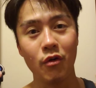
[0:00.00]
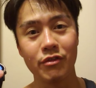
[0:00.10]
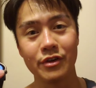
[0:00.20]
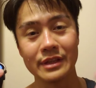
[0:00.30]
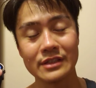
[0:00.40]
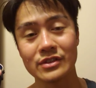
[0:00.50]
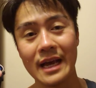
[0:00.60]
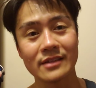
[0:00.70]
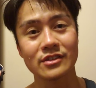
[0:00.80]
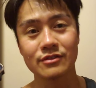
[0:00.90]
over these
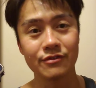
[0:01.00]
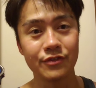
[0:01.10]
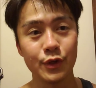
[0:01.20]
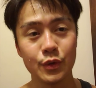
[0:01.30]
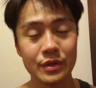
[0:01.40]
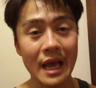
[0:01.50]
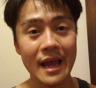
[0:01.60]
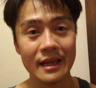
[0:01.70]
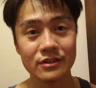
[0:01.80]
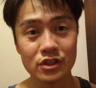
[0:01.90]
next few
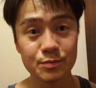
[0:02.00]
days,